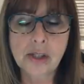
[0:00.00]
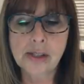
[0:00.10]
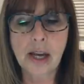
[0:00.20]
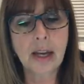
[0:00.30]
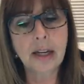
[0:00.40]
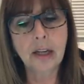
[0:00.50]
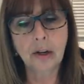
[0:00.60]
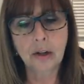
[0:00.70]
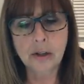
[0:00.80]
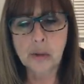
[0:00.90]
She said it
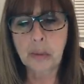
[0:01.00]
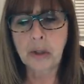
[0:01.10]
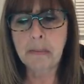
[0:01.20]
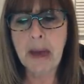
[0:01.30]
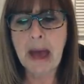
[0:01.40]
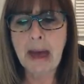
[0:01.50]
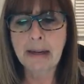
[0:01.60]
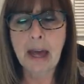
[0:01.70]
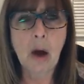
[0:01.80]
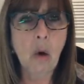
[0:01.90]
hurts pretty
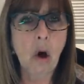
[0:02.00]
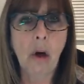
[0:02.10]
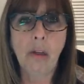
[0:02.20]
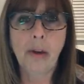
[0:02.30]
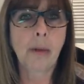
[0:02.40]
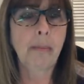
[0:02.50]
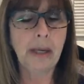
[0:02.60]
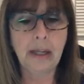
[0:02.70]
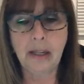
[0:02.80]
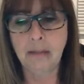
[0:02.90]
bad now. All the
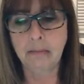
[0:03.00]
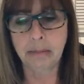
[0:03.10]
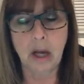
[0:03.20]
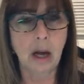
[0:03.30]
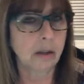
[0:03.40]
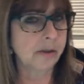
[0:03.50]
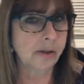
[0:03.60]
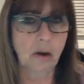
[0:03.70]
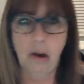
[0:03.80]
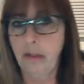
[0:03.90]
pain
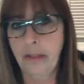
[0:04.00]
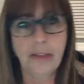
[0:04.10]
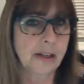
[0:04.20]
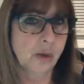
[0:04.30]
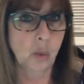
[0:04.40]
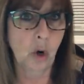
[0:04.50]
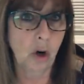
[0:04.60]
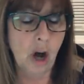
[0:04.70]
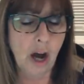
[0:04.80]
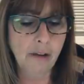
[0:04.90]
blockers and all the things
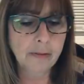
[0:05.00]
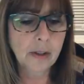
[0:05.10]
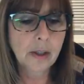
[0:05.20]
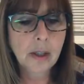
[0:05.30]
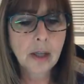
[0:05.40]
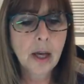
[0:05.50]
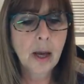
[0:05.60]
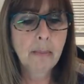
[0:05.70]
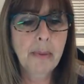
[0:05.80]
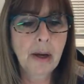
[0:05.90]
wore off.
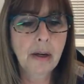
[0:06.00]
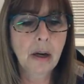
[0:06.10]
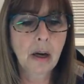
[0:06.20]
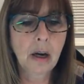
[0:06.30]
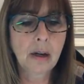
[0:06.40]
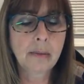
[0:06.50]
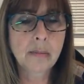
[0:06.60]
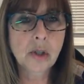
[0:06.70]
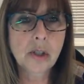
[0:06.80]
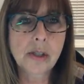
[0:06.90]
But um,
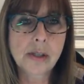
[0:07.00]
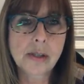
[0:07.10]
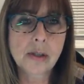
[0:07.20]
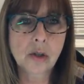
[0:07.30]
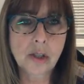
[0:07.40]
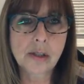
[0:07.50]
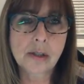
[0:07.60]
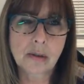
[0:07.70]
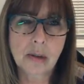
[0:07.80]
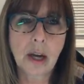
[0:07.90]
she's
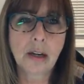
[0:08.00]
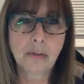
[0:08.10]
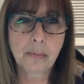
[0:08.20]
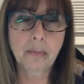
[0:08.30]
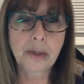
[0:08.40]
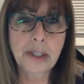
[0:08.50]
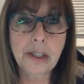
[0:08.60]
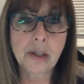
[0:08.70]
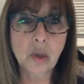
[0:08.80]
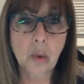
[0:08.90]
she's kind of
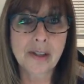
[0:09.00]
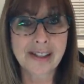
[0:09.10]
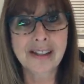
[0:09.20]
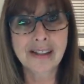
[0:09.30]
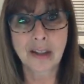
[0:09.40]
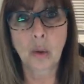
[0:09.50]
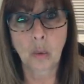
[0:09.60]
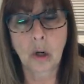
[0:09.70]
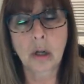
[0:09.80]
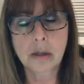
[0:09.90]
leaning towards it's going to
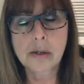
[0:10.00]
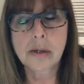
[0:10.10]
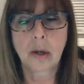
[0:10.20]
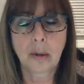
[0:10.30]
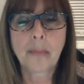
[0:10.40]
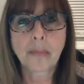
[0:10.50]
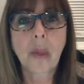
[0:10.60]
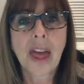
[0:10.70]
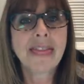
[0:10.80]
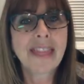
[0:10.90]
work. So
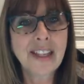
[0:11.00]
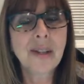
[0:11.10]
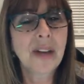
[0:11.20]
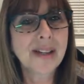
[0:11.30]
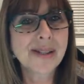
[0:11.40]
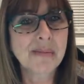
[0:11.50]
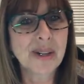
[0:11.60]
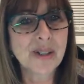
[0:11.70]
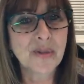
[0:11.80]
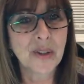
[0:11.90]
thank you guys so
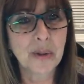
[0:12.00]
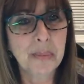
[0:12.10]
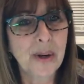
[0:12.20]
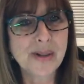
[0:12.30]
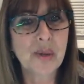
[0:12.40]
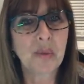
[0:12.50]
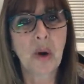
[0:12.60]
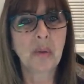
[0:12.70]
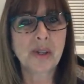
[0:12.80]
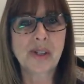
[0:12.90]
much for your prayers and
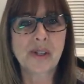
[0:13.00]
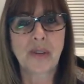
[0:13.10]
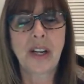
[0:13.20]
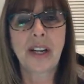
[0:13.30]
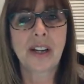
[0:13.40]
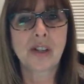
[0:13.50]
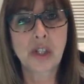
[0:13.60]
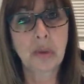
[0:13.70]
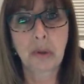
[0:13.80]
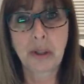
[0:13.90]
well wishes for Anna.
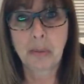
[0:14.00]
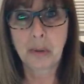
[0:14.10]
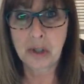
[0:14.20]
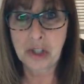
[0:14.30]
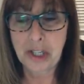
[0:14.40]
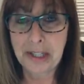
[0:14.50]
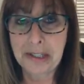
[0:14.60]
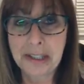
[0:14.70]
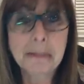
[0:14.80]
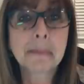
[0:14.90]
She really
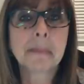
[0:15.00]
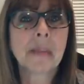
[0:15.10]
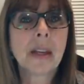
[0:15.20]
appreciated it.